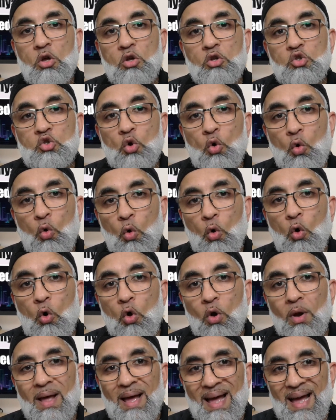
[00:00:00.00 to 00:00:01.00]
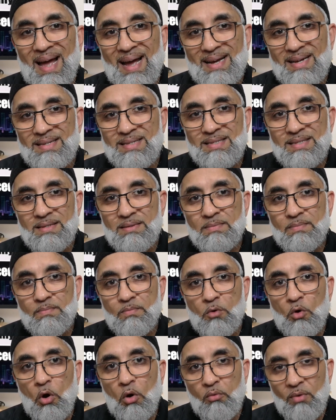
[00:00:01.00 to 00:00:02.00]
So all acts
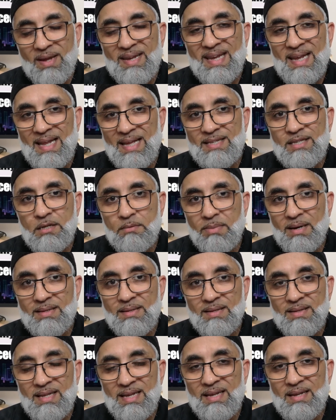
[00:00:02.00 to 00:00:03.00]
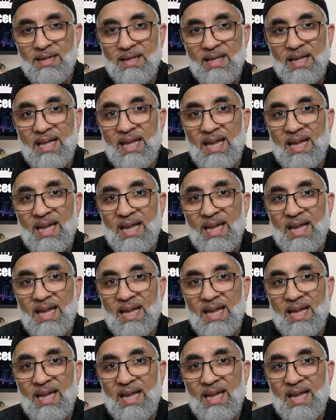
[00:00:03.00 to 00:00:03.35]
are regulated by the Deen.